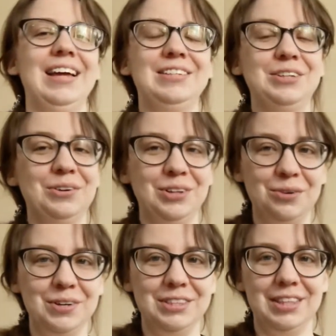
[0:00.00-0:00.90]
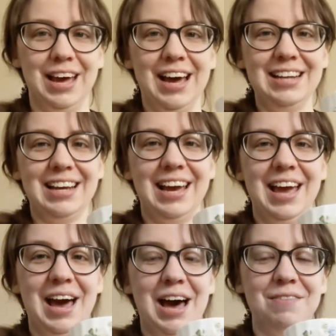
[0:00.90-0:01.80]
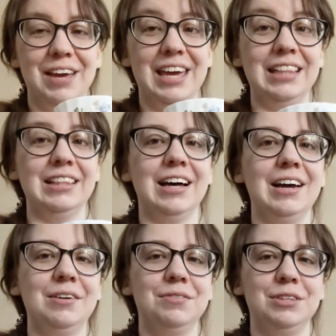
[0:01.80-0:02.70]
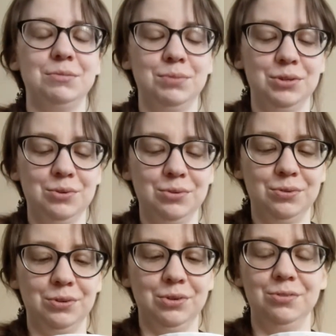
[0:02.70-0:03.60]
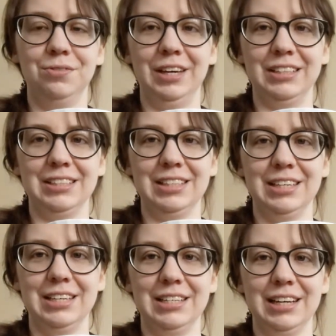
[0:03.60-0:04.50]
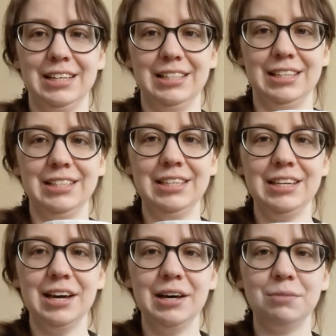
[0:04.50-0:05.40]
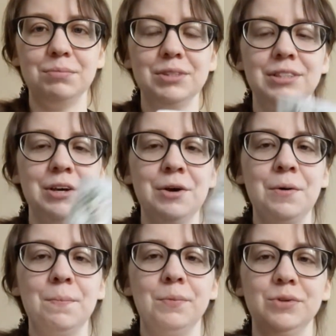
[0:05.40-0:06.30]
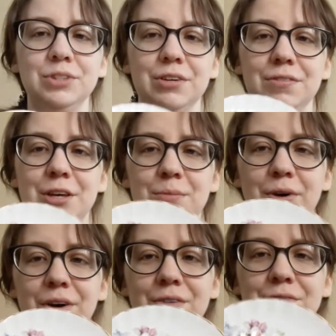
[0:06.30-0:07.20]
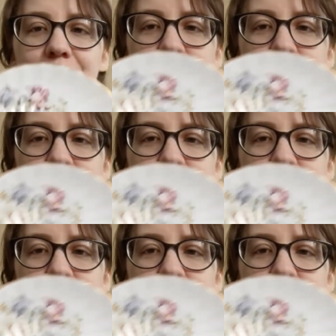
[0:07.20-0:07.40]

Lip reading: to go along with that, I have a lot of these beautiful fancy antique teacups. Most of them are from